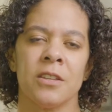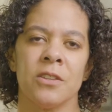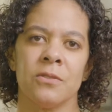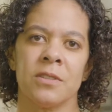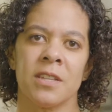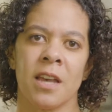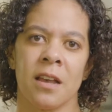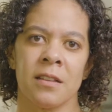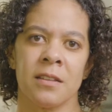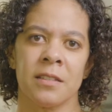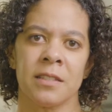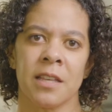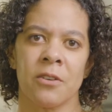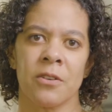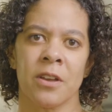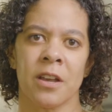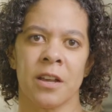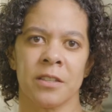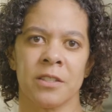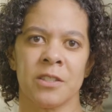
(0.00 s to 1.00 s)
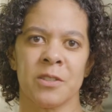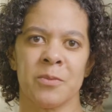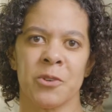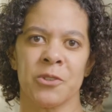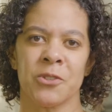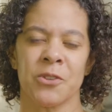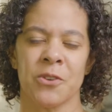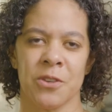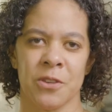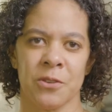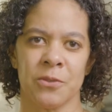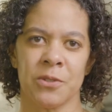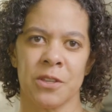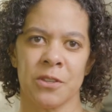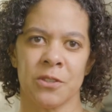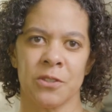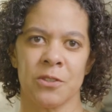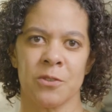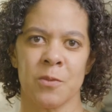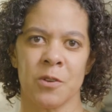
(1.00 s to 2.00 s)
you tell us how customers are using
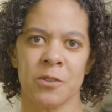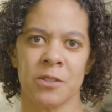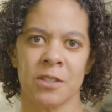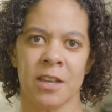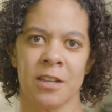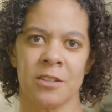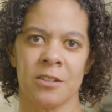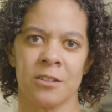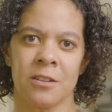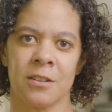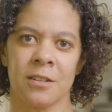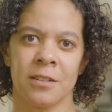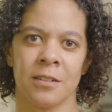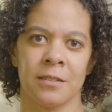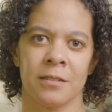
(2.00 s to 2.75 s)
SUMO Scheduler?